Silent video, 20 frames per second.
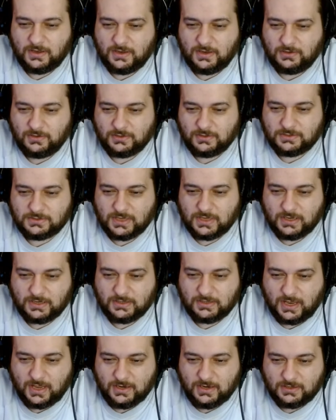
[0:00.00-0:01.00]
It looks
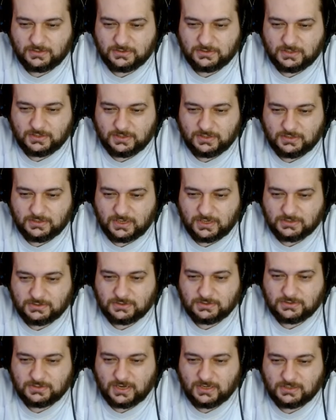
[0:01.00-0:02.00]
like
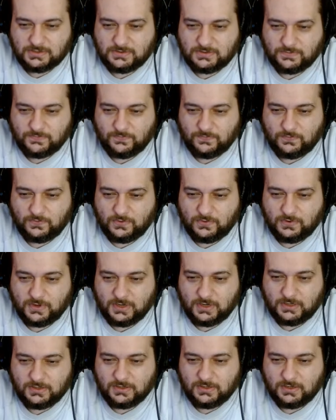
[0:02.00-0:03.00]
that's attached to the floor,
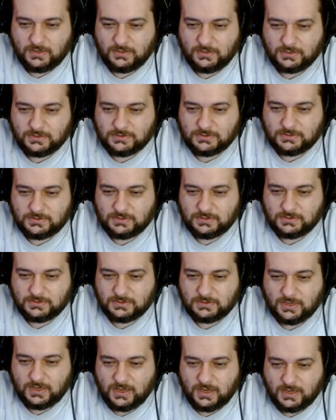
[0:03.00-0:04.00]
and
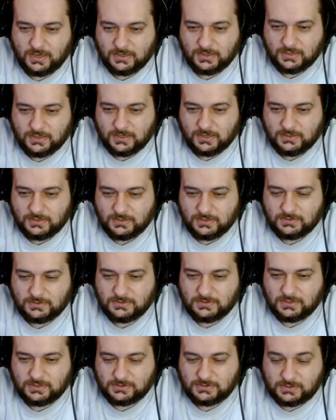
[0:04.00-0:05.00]
this guy
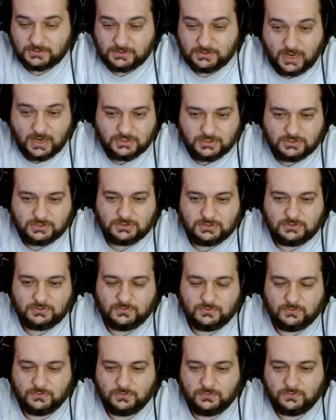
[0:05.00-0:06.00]
is attached
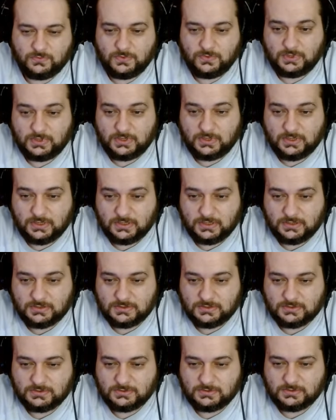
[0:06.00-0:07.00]
to
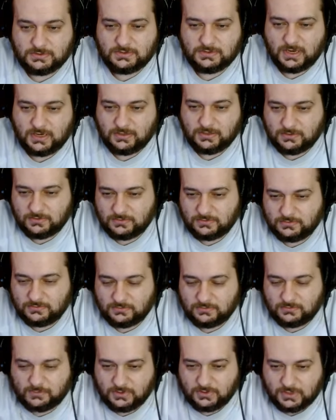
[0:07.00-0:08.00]
these
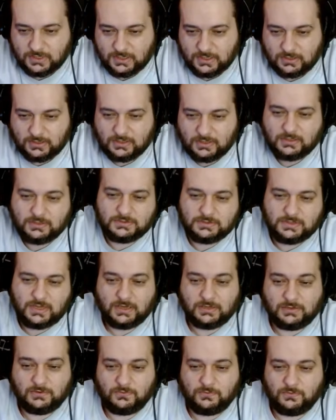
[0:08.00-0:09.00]
tentacle-looking things
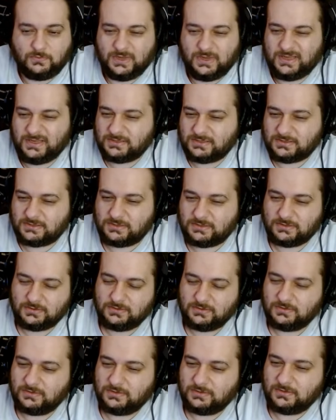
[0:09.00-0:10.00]
at the waist,
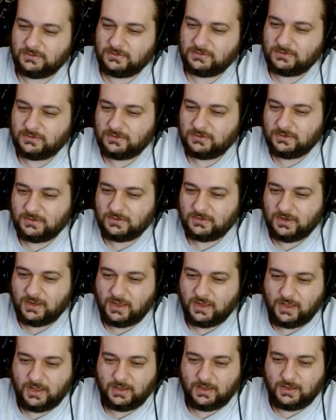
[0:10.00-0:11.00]

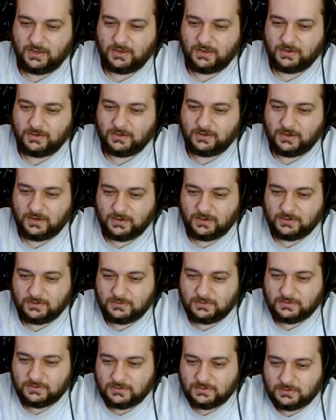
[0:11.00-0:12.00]
and
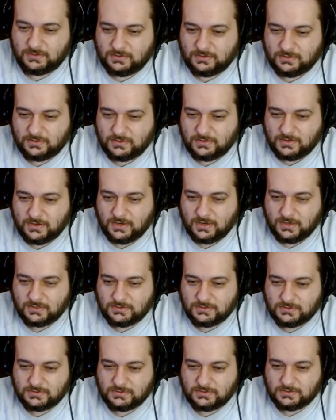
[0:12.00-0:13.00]

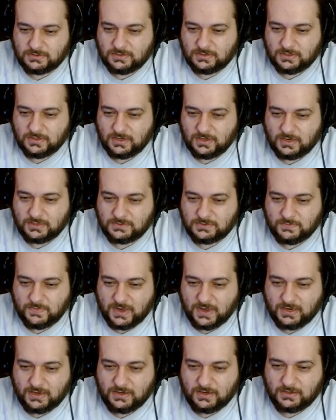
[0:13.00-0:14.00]
it's it's
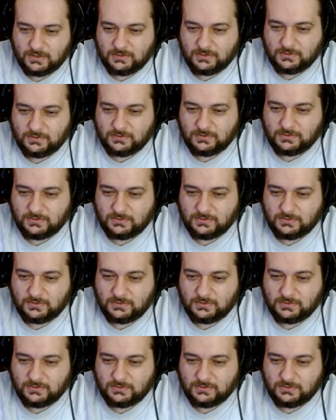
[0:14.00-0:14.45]
making